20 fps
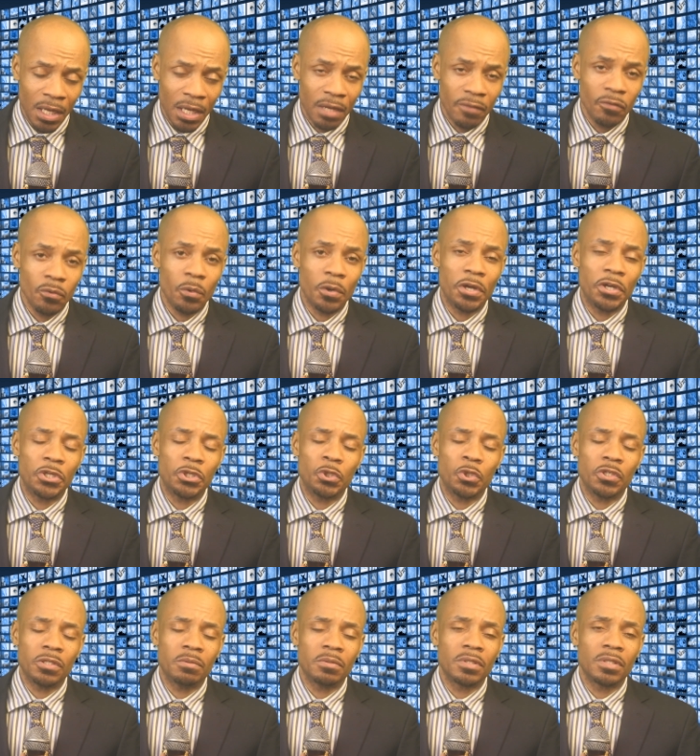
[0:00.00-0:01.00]
If you want to
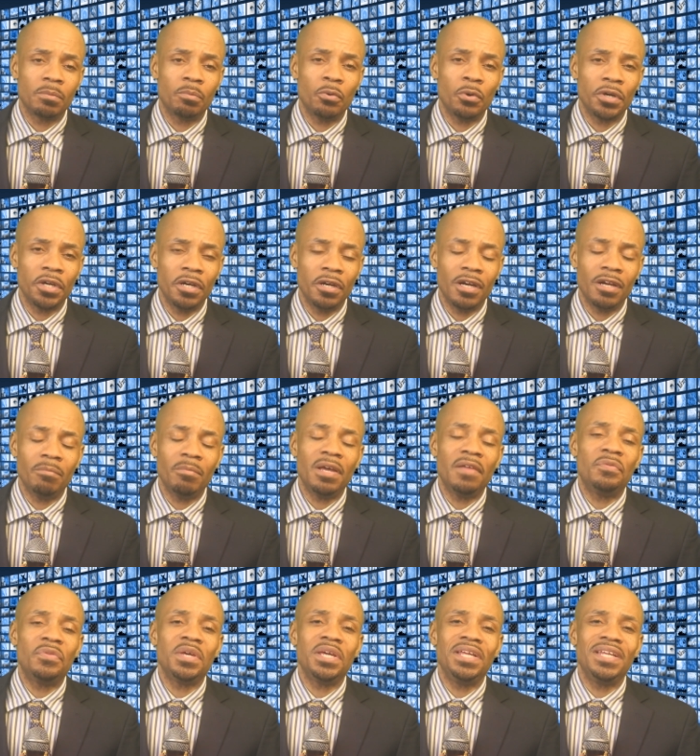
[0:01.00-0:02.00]
show us some support here at
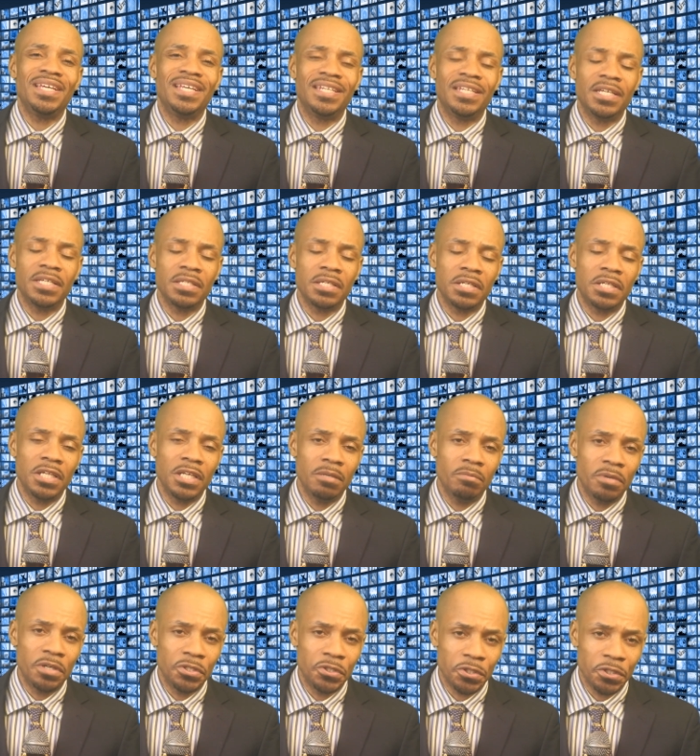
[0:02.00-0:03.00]
Methane, it does not take much.